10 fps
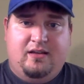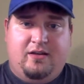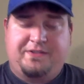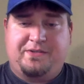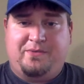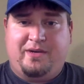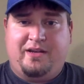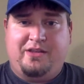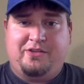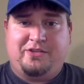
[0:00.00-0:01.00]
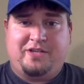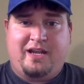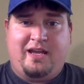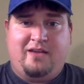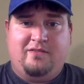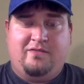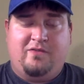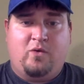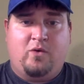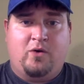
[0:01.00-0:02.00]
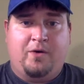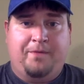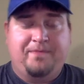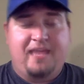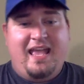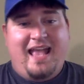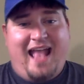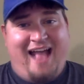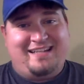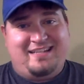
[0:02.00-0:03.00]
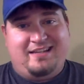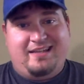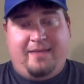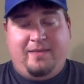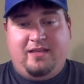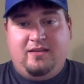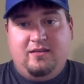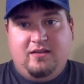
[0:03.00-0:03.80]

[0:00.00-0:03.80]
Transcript: Also want another shout out for Atta Gaming.